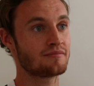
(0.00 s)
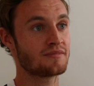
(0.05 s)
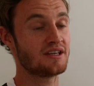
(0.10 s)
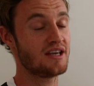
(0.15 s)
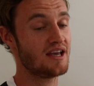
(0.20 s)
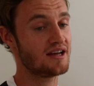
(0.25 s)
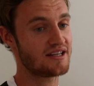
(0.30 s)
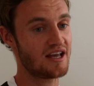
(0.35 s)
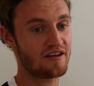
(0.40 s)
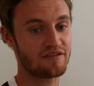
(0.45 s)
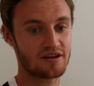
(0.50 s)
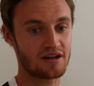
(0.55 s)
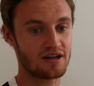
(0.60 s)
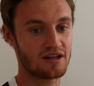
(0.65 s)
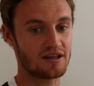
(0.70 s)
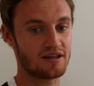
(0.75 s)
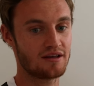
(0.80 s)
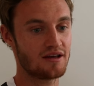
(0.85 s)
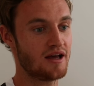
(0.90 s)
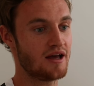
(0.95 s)
Yeah,
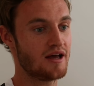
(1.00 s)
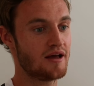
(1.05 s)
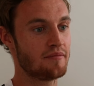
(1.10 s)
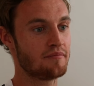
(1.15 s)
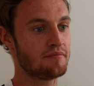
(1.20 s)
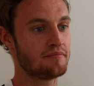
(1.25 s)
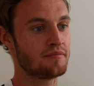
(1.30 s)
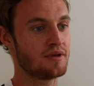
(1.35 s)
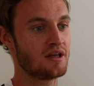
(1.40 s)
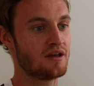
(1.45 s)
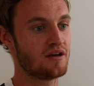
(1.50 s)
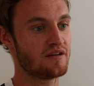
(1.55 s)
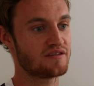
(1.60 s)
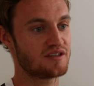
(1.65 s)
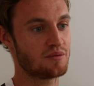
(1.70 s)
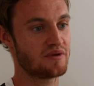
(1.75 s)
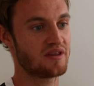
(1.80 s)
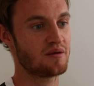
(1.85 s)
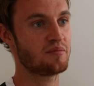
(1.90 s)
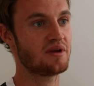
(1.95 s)
definitely.
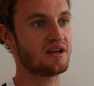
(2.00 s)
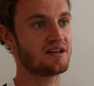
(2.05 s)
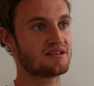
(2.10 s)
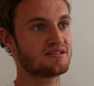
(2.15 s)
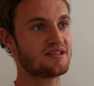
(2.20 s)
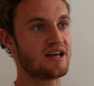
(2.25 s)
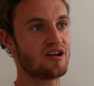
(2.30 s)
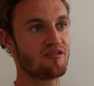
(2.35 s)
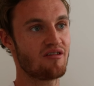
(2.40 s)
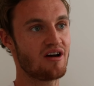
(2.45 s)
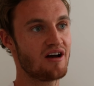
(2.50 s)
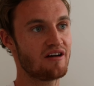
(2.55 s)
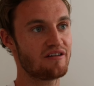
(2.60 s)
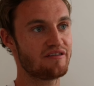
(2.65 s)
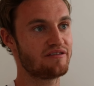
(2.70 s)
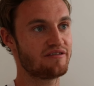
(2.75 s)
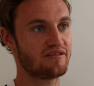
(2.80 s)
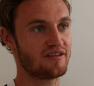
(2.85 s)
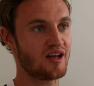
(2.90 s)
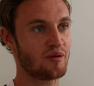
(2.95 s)
So with him being a
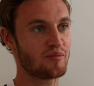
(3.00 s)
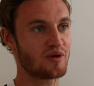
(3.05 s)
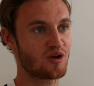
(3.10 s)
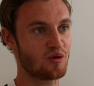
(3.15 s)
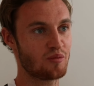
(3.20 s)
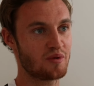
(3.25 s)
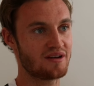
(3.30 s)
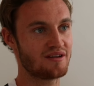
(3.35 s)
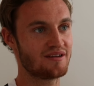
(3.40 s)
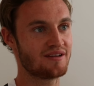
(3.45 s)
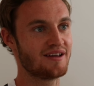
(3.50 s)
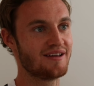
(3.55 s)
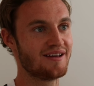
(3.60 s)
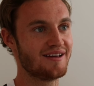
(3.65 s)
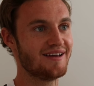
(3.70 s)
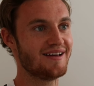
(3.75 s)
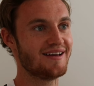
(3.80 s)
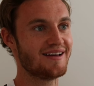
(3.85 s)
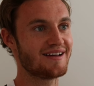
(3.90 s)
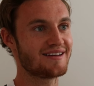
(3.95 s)
centre-half, I'll be coming
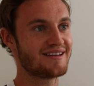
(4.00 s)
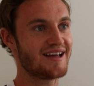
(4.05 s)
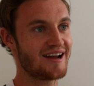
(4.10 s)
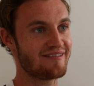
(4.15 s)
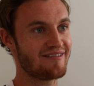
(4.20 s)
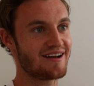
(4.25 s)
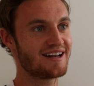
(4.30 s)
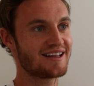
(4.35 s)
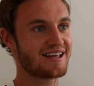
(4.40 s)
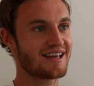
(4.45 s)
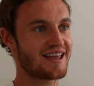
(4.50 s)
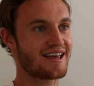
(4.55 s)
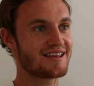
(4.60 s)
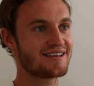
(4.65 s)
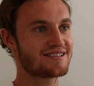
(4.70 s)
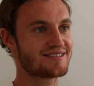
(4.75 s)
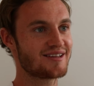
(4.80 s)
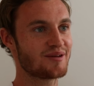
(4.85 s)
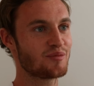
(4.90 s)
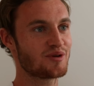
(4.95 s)
directly
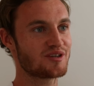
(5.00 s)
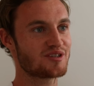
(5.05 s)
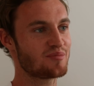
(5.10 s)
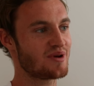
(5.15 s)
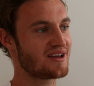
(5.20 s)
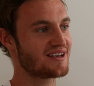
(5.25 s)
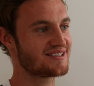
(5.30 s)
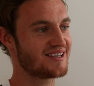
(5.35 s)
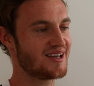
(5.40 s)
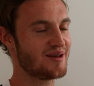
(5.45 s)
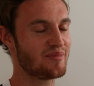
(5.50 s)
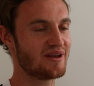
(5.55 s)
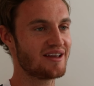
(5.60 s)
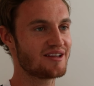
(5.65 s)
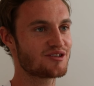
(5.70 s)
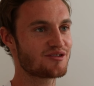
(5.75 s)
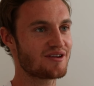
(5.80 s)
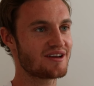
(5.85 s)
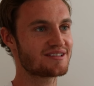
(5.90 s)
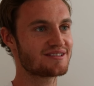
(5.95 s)
against him, which makes it a bit